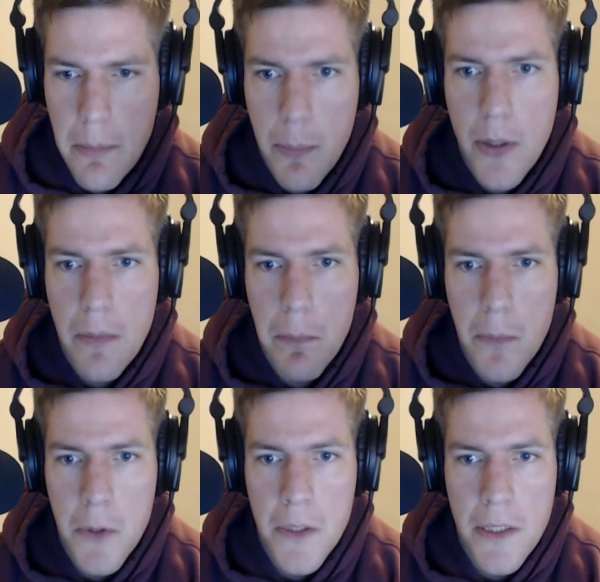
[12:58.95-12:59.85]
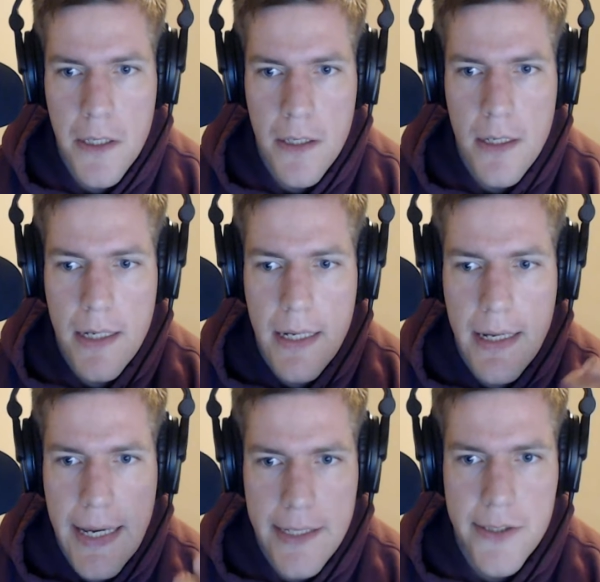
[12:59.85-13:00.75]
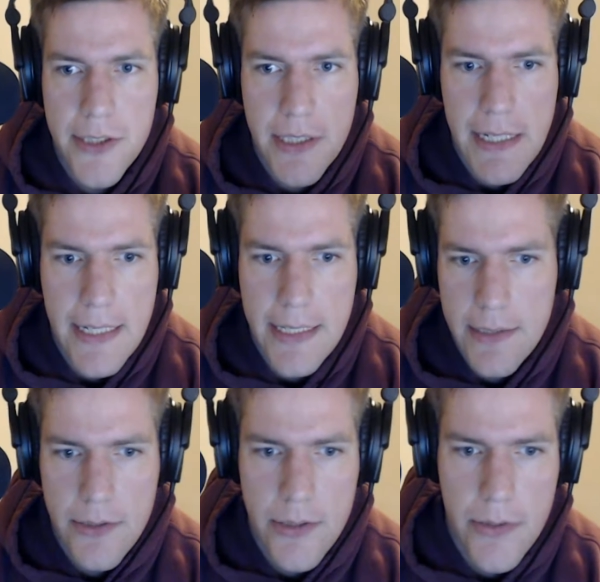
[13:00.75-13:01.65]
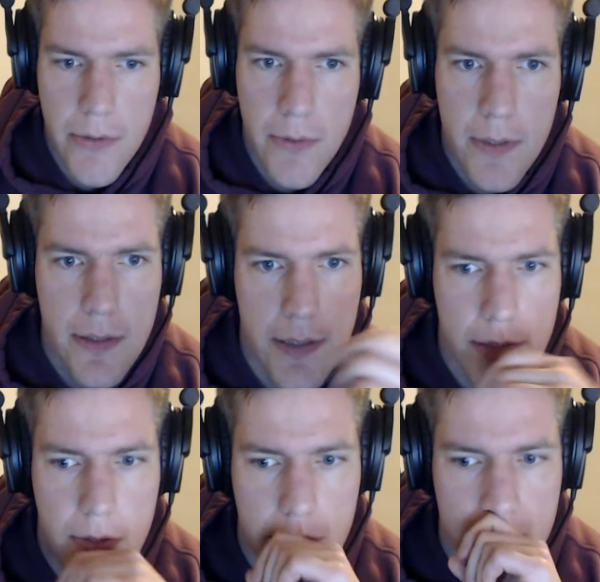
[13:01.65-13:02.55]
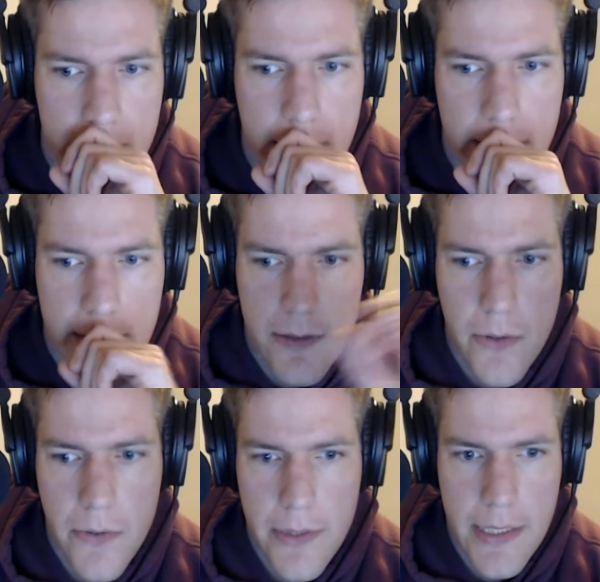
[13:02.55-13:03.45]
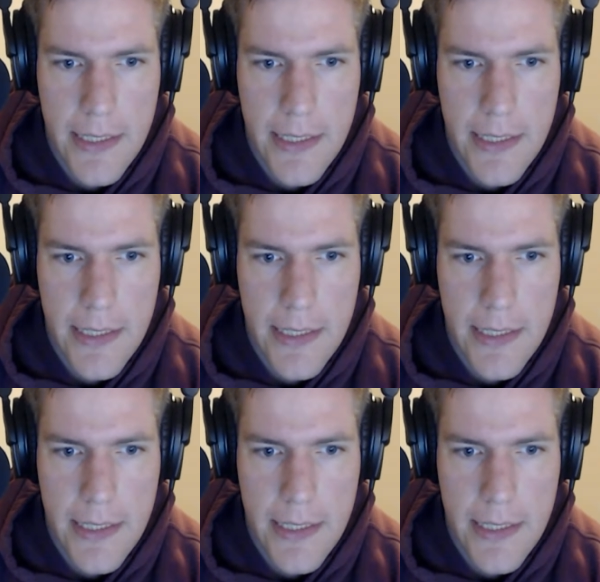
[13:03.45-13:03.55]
put more energy into this whole thing